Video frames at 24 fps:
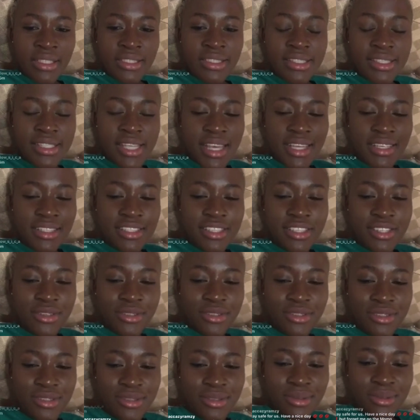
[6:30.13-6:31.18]
Thanks you
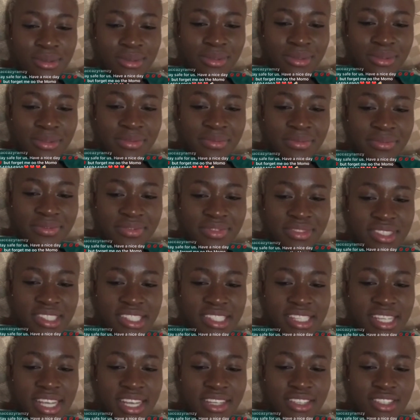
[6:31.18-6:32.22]
too
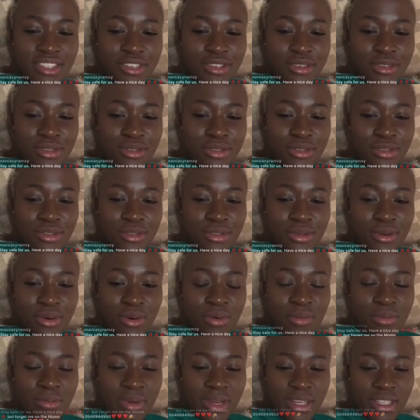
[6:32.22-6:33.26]
so
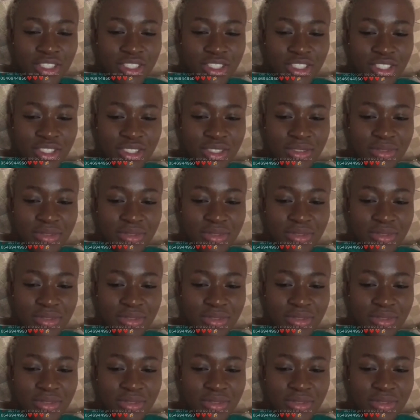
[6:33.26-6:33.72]
much.